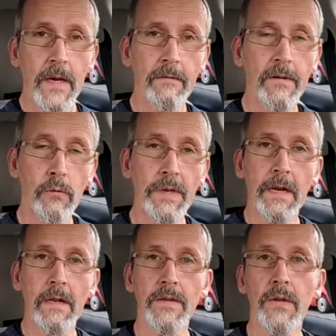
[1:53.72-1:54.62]
However, what
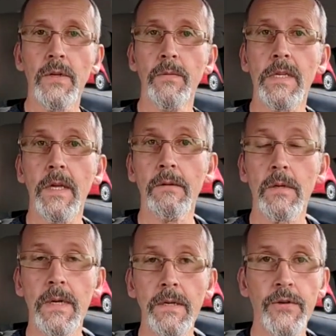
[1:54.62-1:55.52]
Nicola Sturgeon was saying was
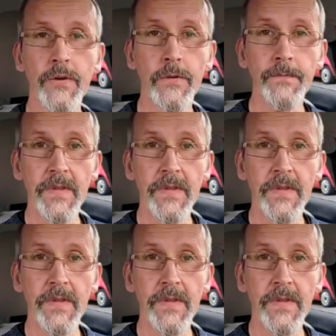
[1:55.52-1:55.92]
quite true,